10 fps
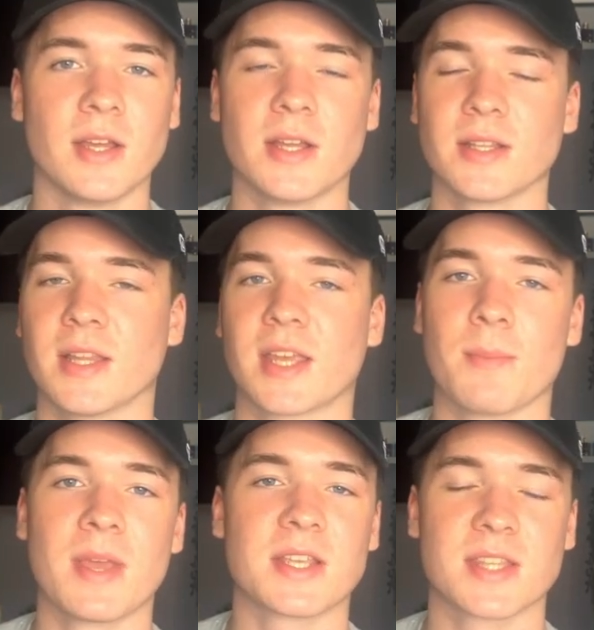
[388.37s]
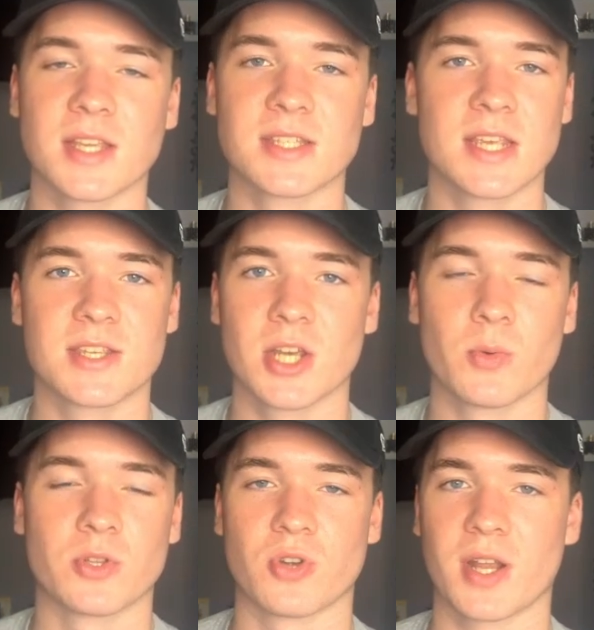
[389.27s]
like it makes things easier
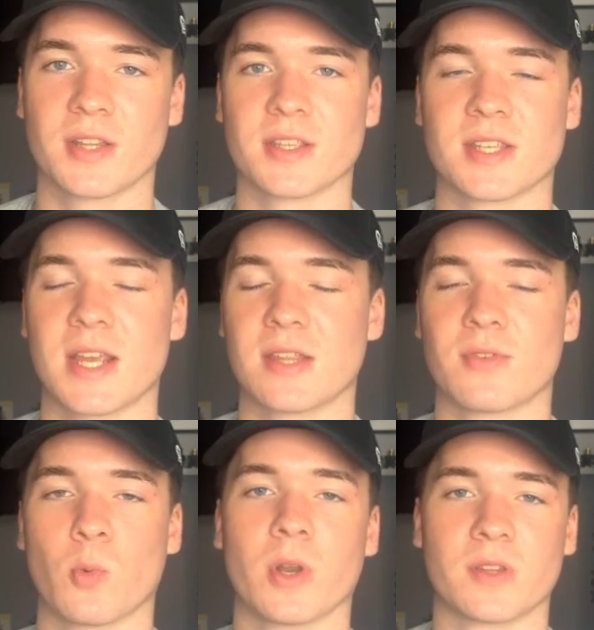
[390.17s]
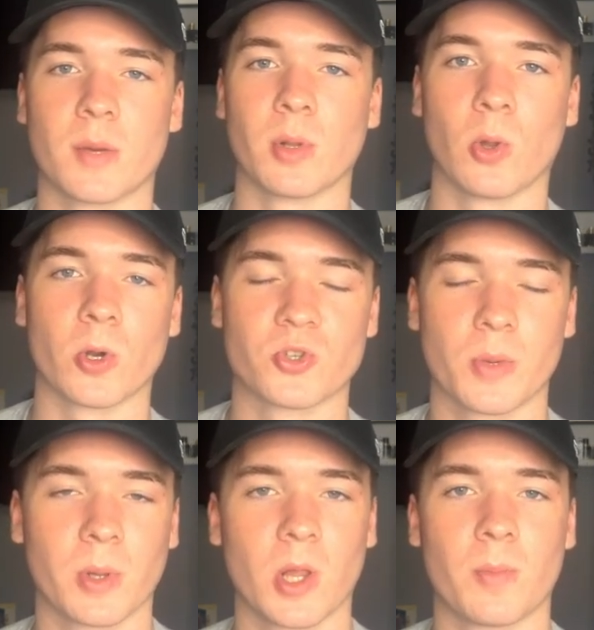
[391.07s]
when trying to decide if you want to double or
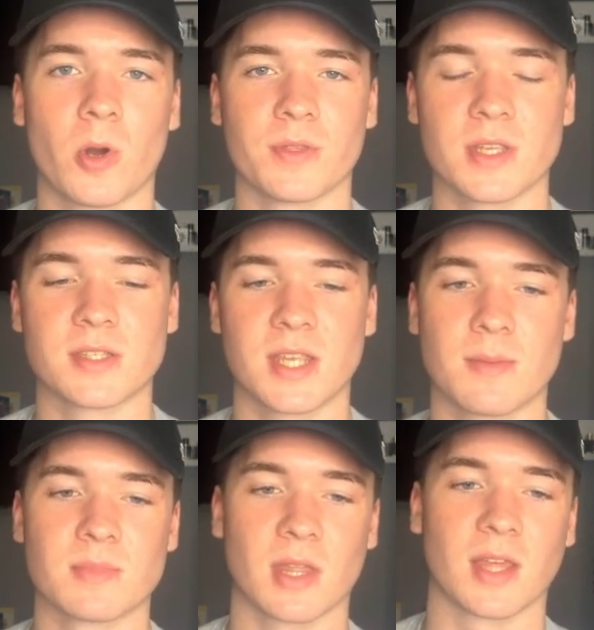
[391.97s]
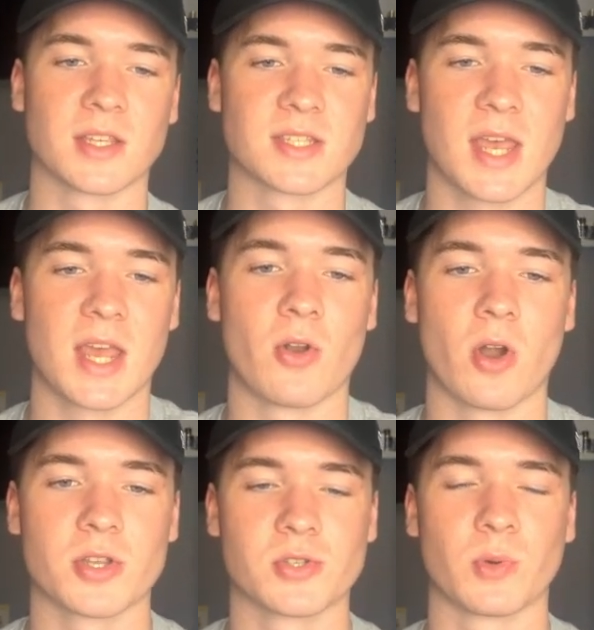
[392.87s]
triple up on these teams. I think City and
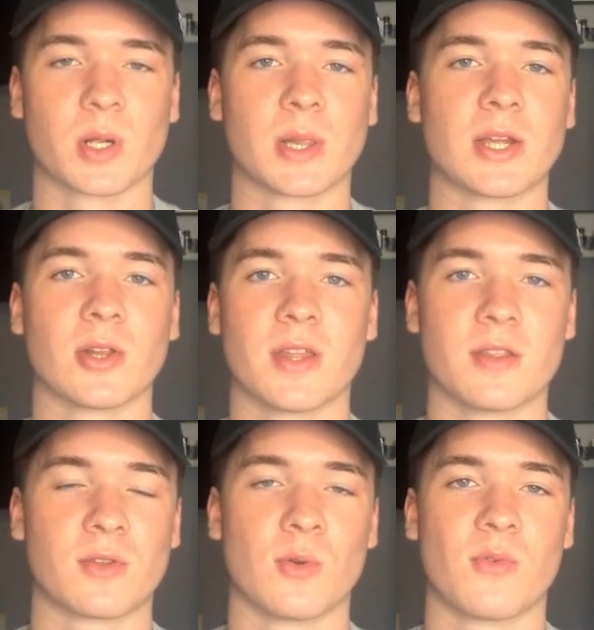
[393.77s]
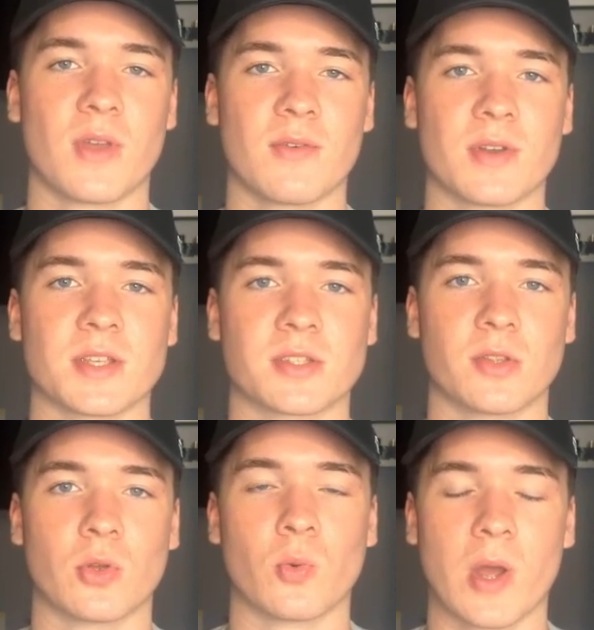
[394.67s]
Arsenal are clearly the 2 favourites
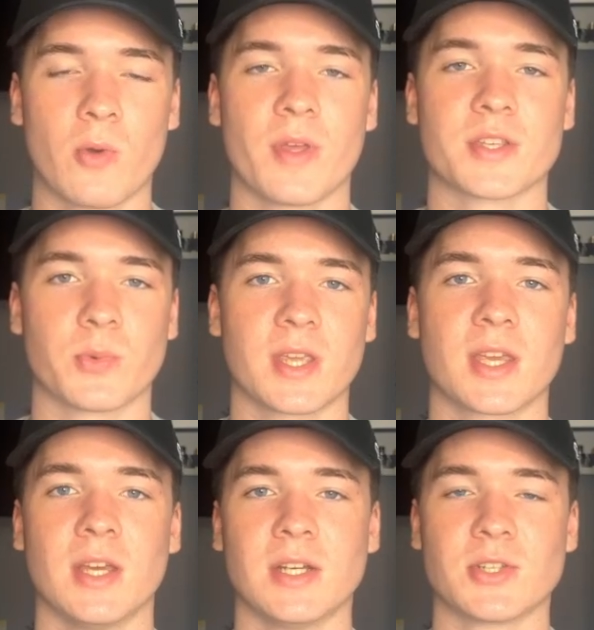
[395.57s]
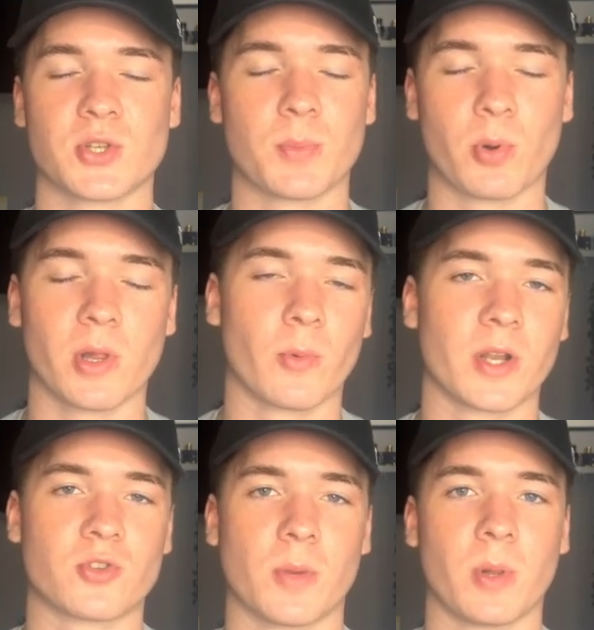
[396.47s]
to do well this week, so you probably want
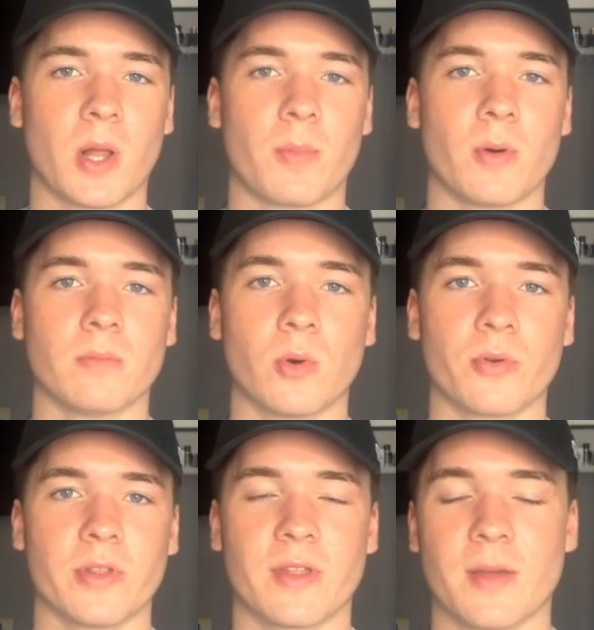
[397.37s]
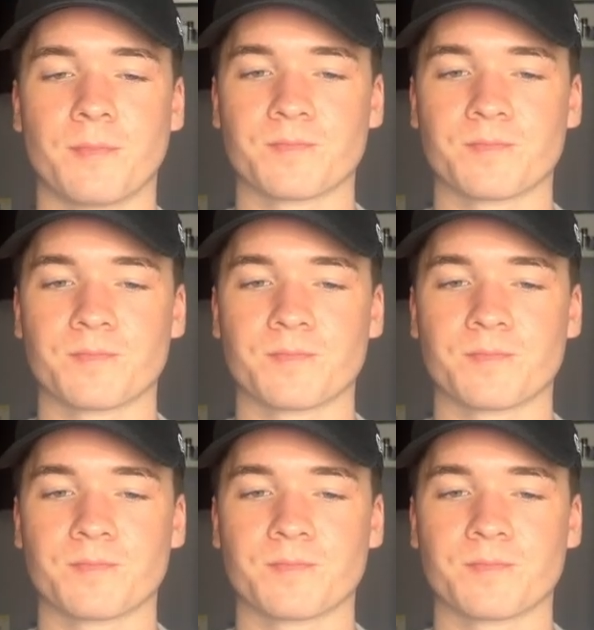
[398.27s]
to triple up on both of them